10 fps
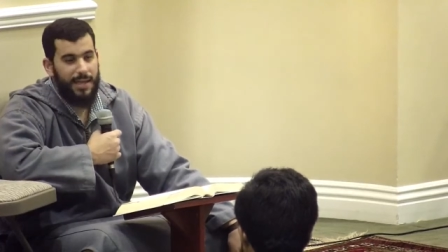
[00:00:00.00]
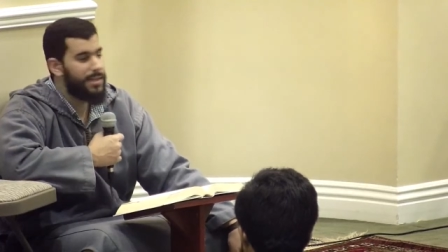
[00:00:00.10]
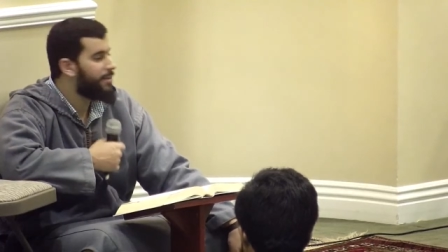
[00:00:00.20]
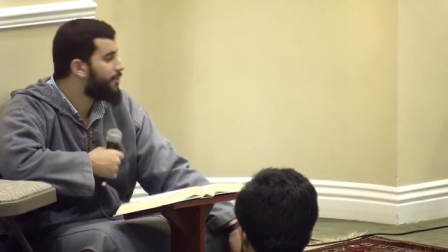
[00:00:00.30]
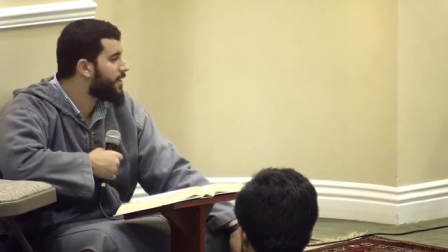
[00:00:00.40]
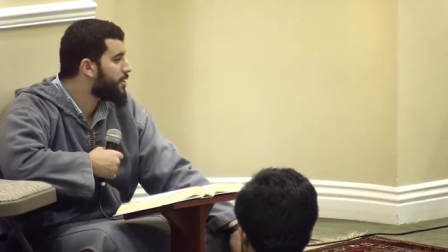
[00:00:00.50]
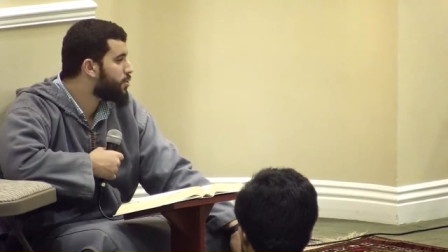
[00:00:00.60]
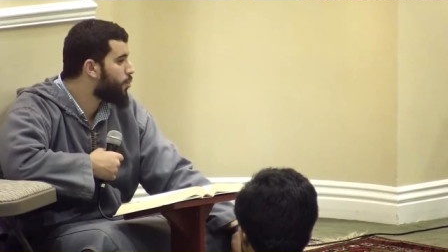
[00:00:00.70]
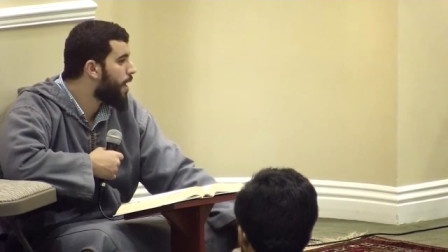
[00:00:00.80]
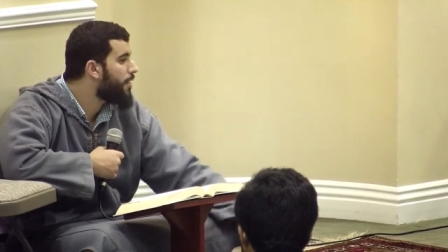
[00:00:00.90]
And if
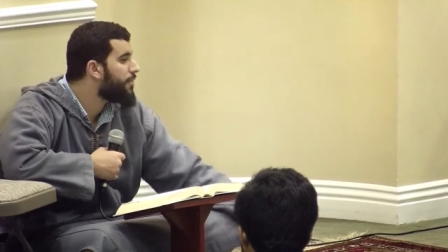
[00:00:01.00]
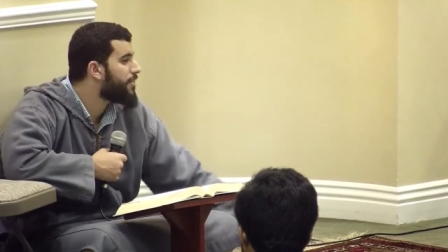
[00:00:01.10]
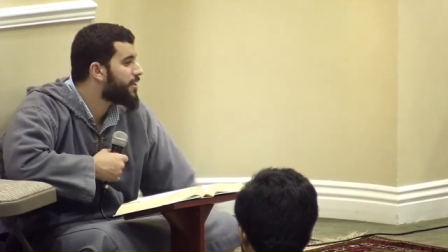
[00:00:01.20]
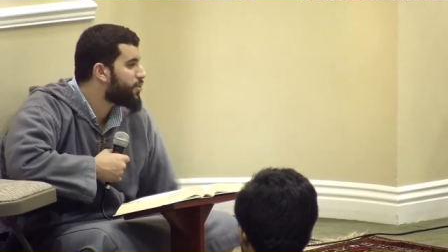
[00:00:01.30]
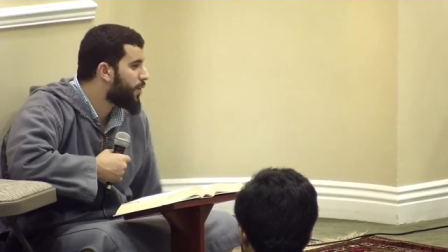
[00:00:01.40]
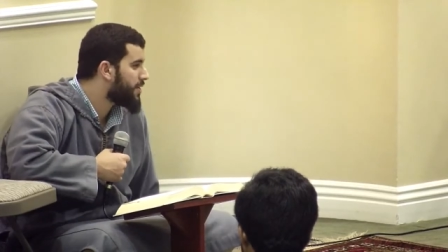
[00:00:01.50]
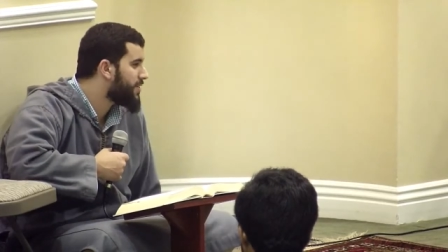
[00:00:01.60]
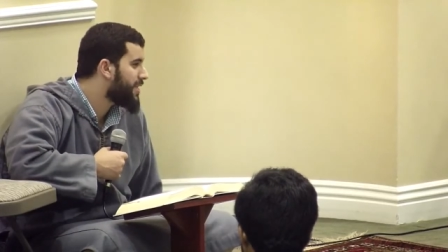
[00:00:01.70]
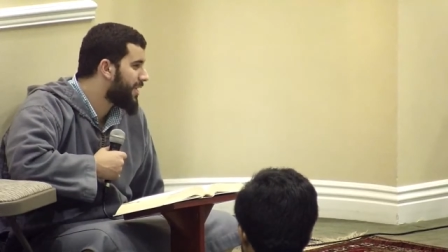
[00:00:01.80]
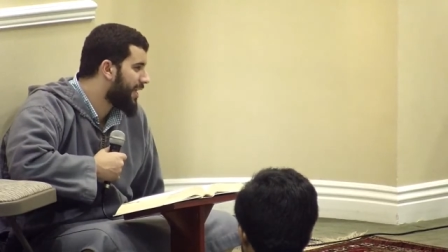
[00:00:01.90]
it is wealth that
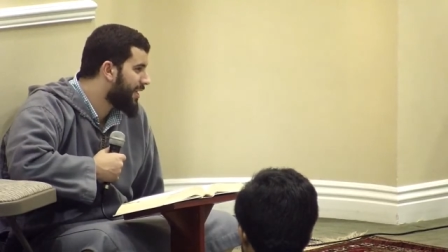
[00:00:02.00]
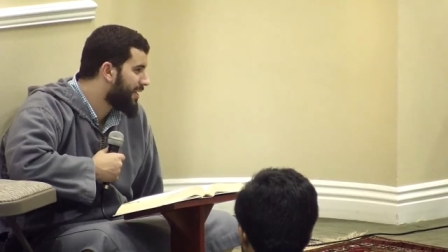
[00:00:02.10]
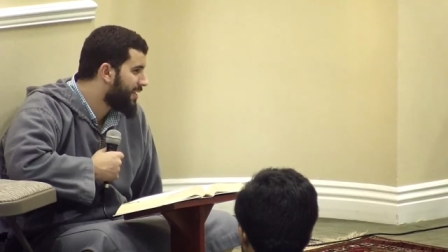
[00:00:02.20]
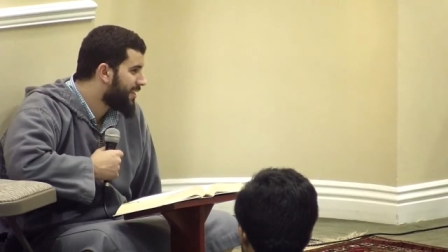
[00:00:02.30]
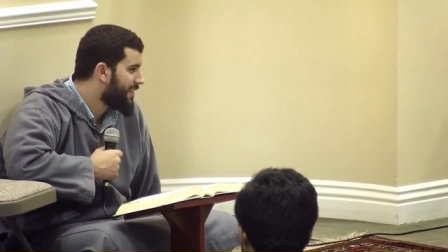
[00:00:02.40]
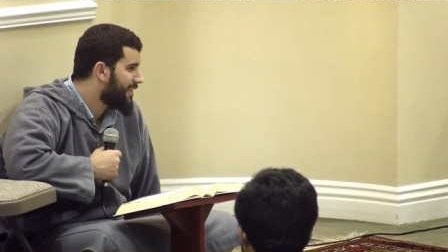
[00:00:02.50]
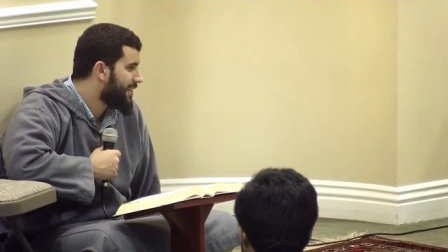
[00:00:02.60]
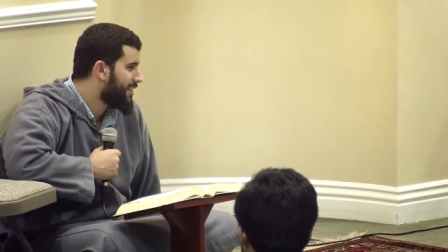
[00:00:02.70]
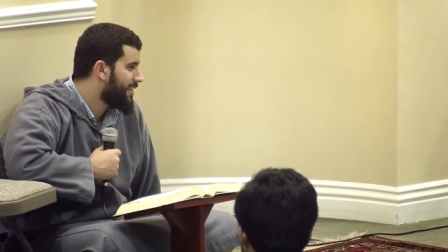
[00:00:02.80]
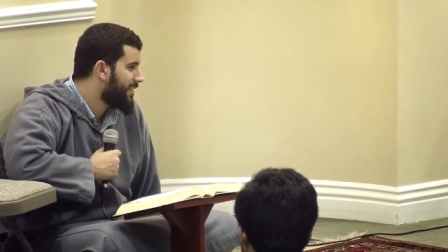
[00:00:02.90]
you are seeking,
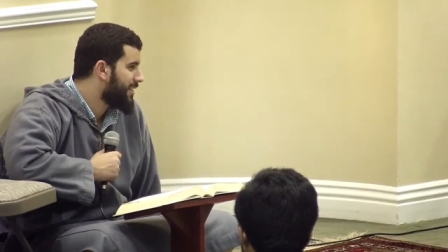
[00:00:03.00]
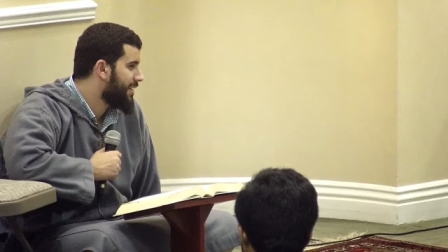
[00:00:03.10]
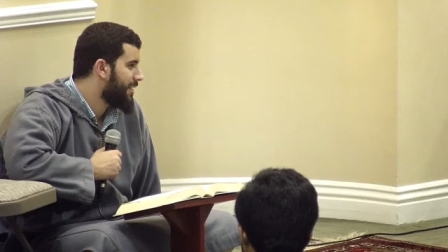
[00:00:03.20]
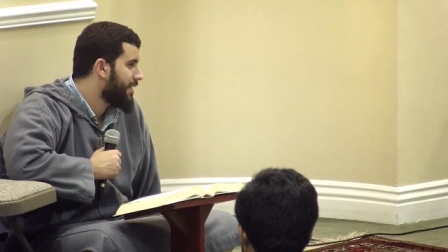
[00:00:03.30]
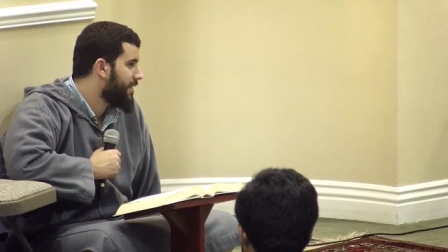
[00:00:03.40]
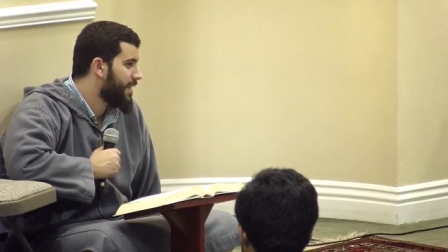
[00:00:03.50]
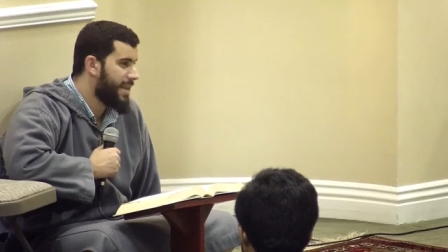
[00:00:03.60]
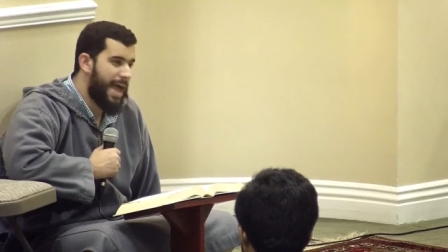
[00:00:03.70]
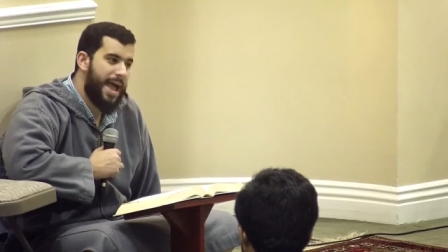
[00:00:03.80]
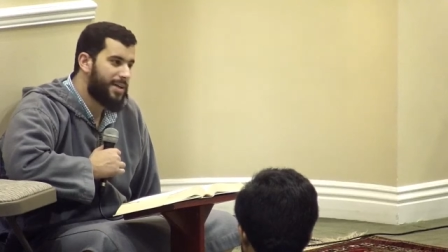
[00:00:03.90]

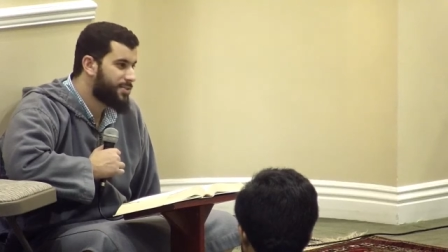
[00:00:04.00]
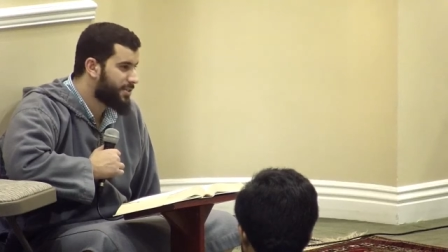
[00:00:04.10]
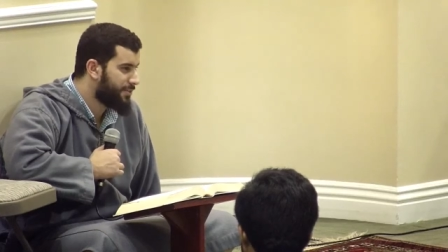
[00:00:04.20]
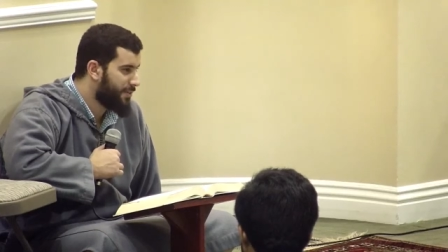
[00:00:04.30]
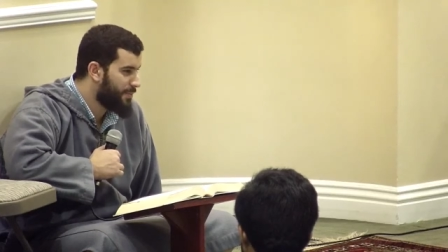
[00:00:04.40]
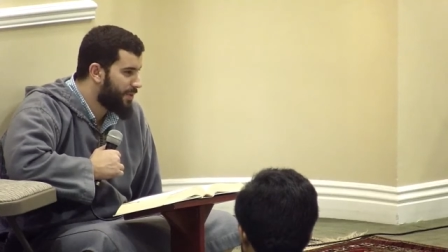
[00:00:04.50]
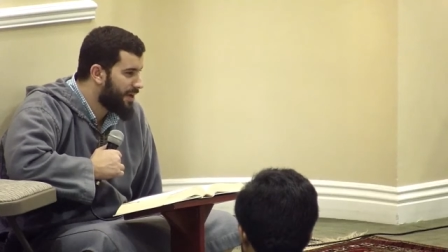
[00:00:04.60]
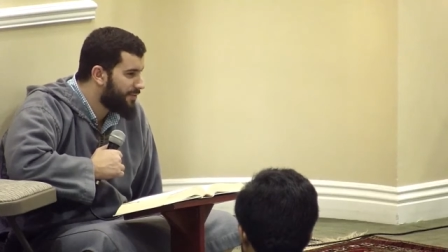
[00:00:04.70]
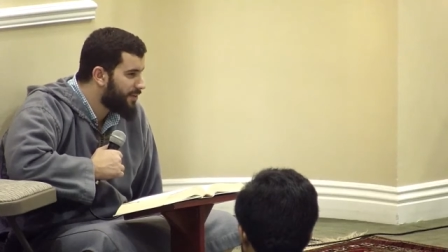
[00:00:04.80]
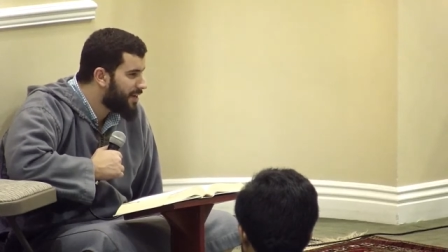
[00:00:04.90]
then ask
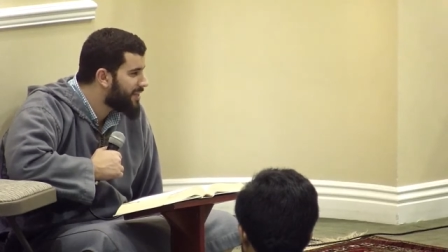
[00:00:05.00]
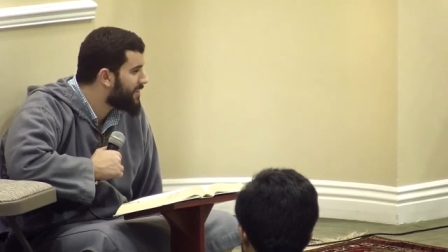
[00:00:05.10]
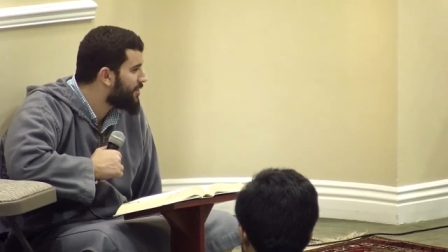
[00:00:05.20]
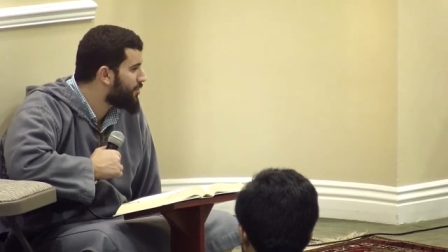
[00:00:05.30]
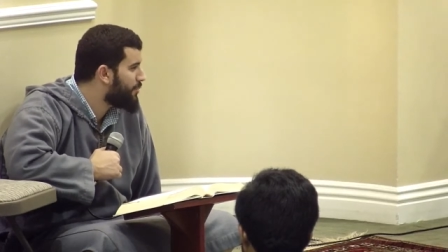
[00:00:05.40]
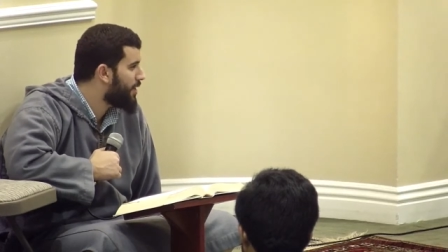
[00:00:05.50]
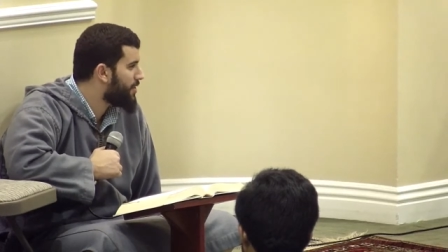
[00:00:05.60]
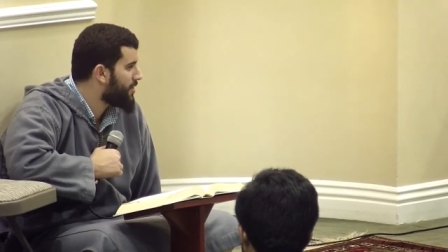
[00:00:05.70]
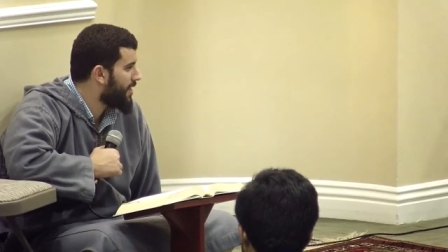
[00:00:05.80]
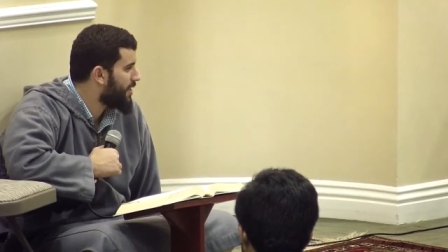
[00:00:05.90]
from whatever it is that
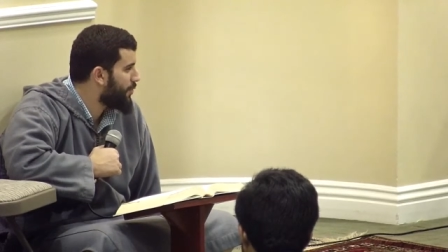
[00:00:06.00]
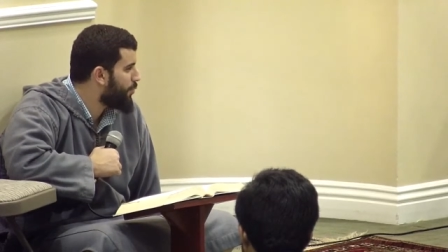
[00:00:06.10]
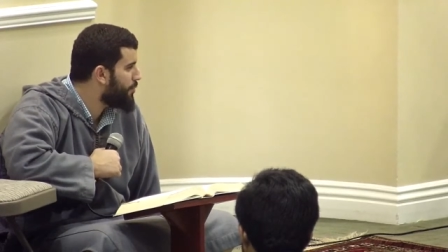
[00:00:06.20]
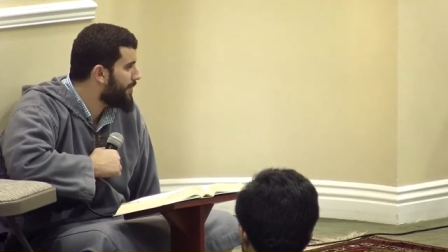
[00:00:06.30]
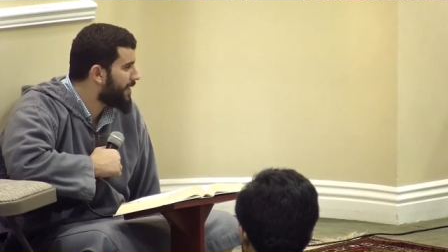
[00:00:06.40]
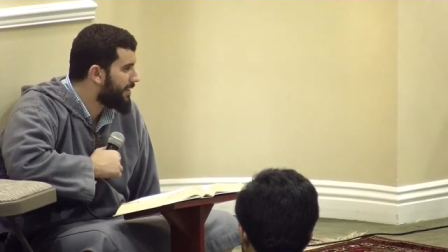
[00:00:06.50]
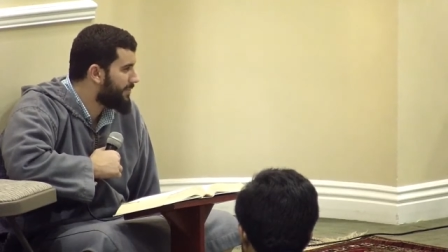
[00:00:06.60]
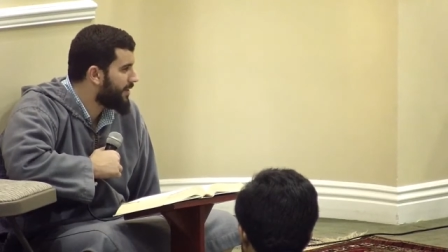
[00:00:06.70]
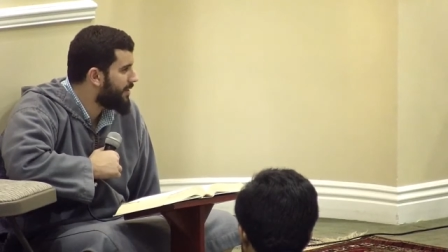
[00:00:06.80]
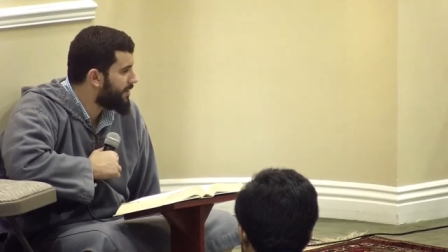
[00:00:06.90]
you wish and you will be
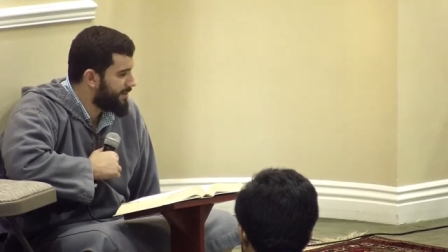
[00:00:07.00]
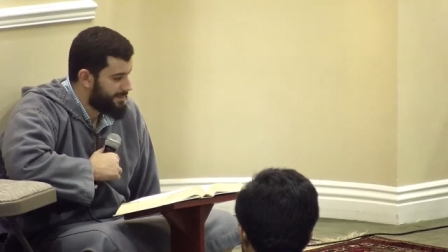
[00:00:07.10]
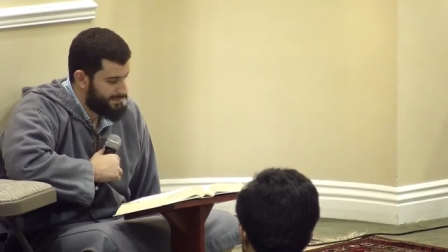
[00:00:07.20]
given.